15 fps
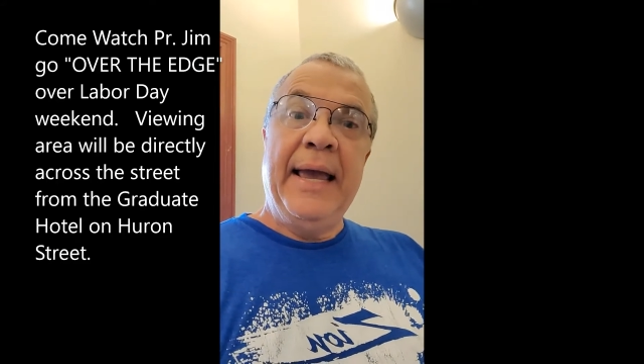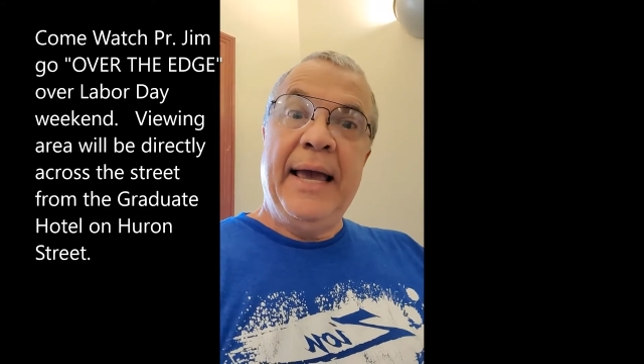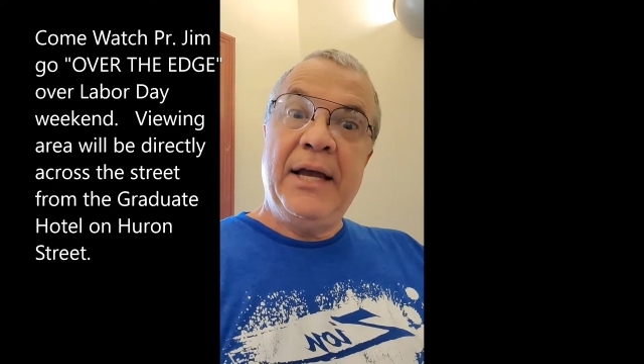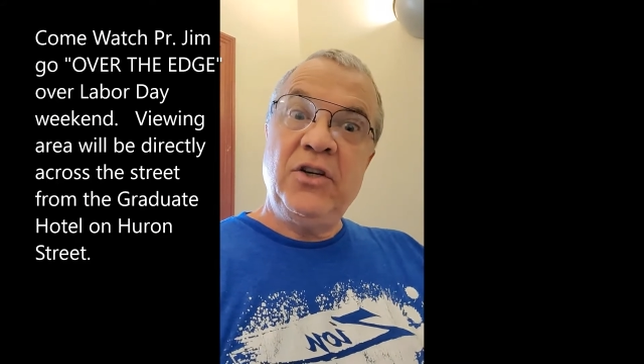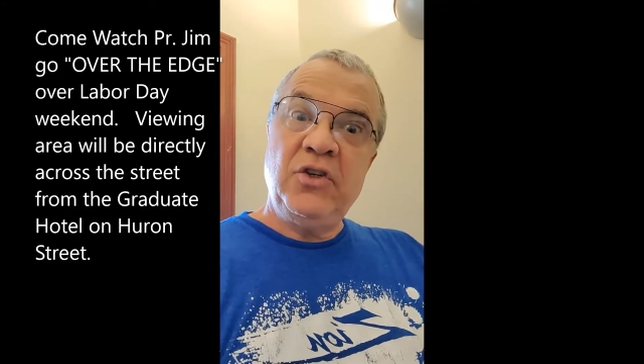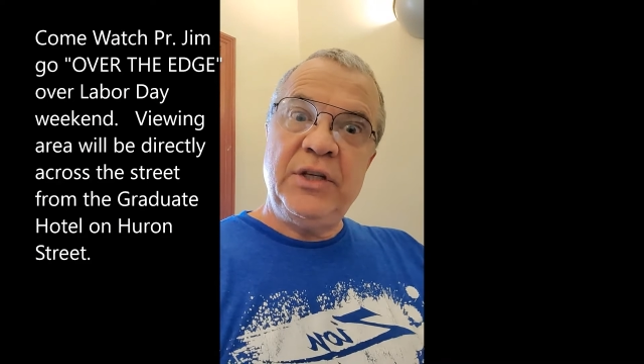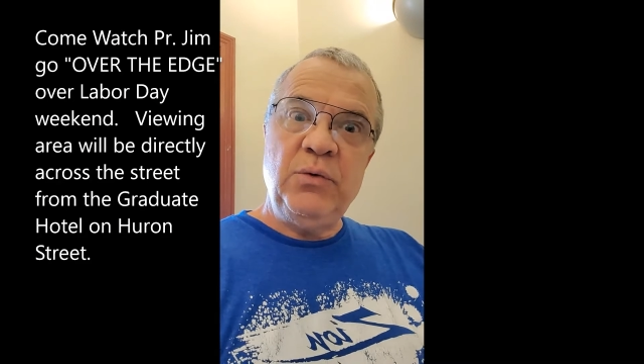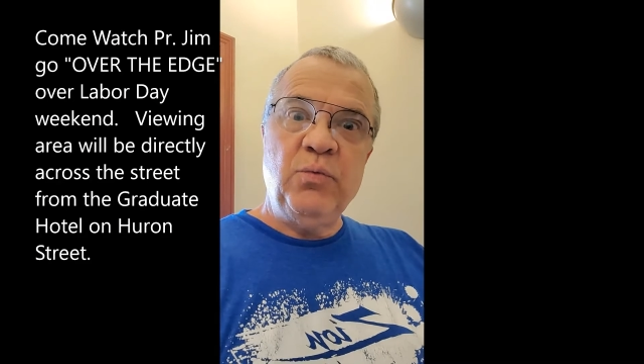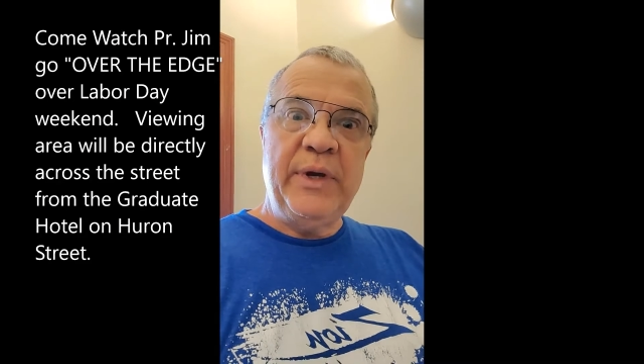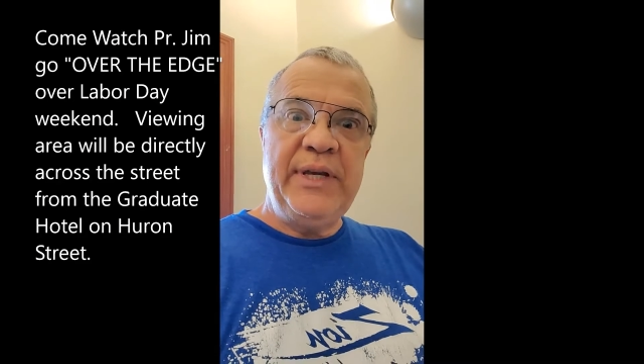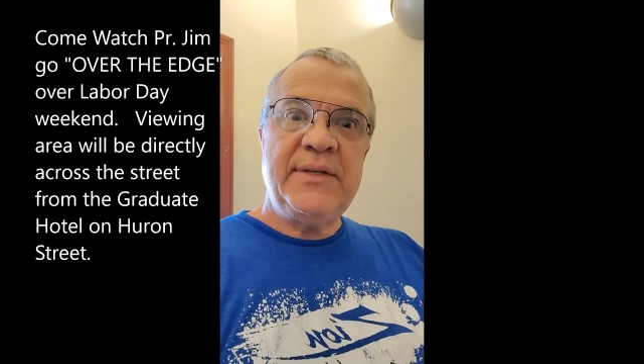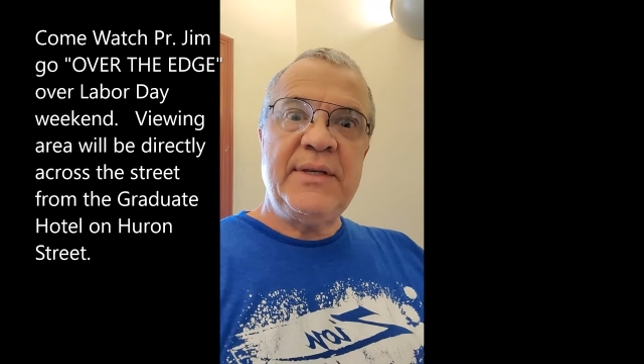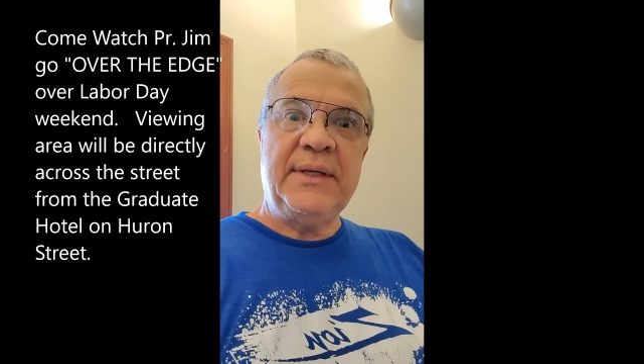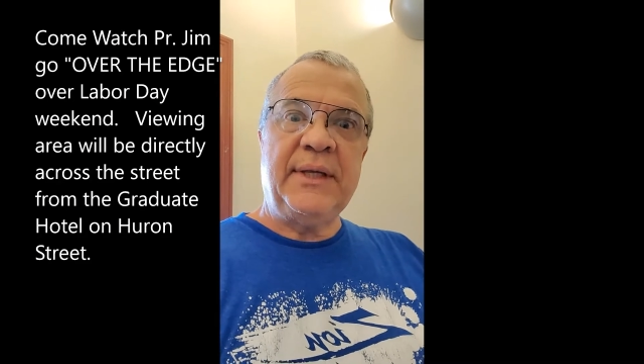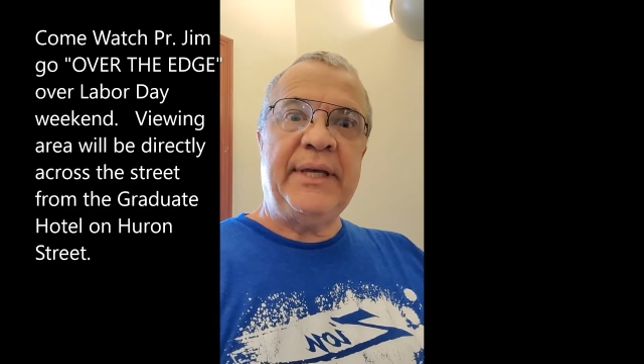Actually,
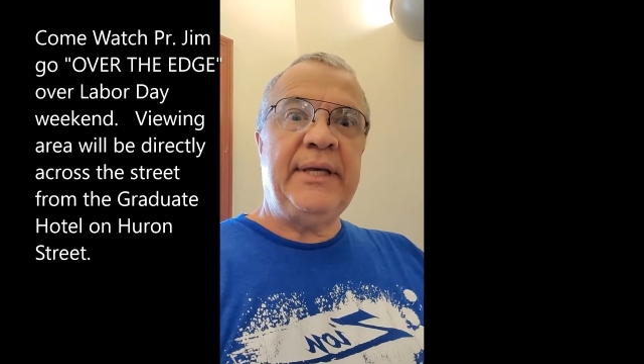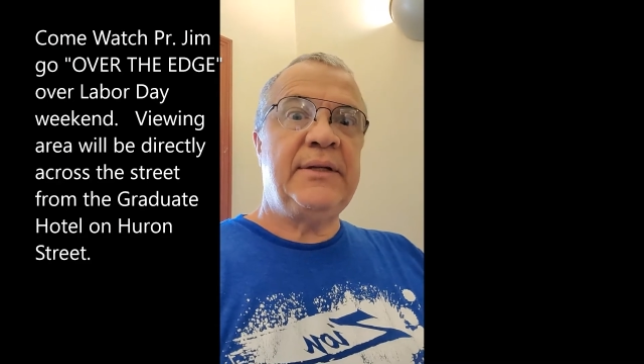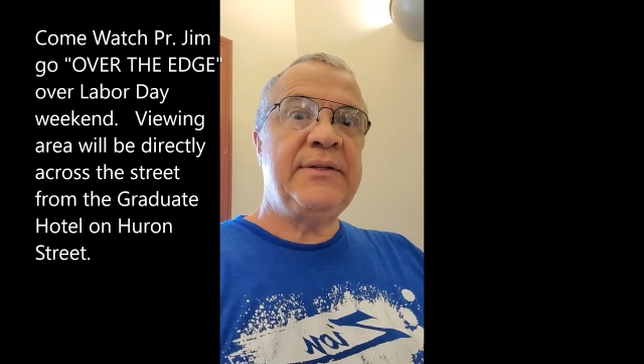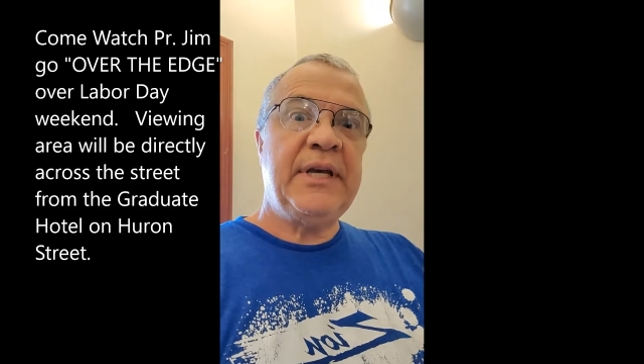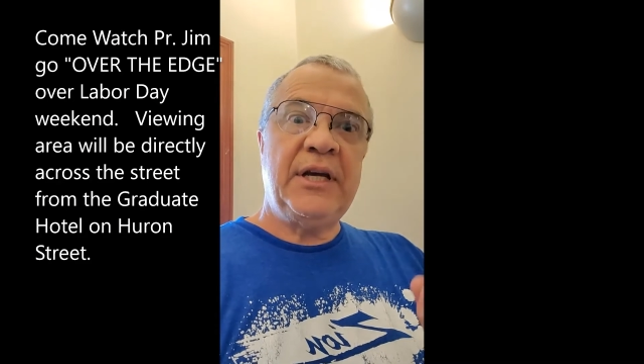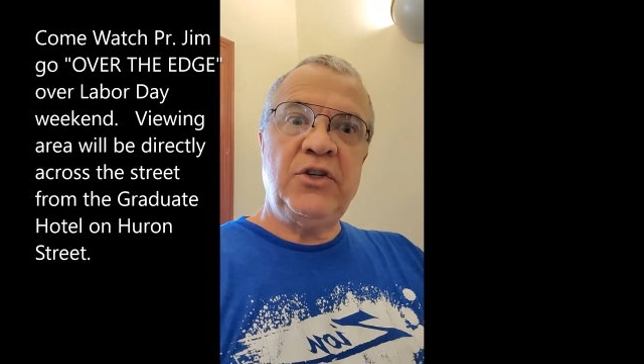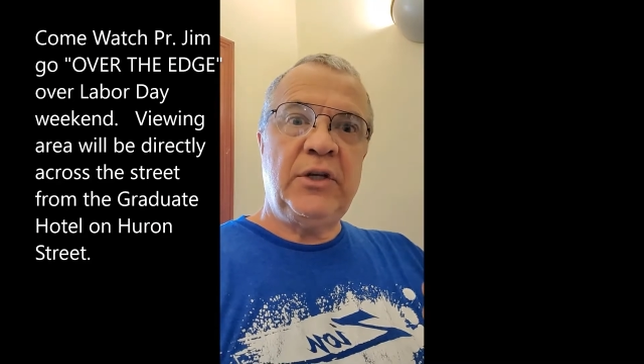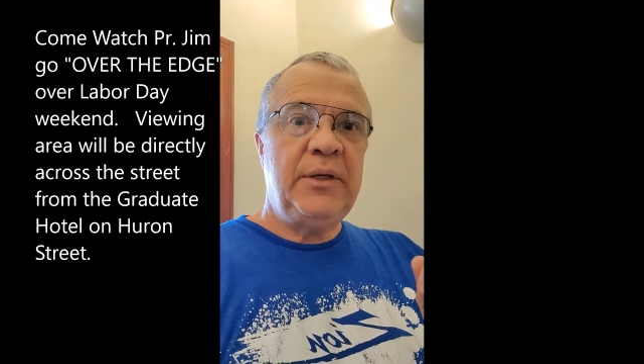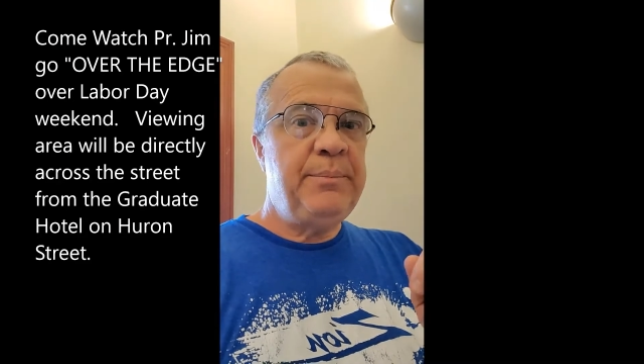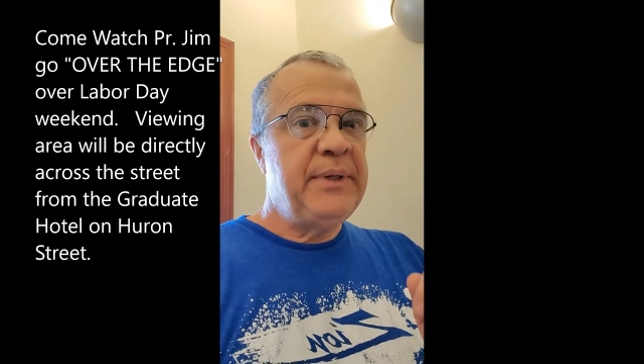recently, it's actually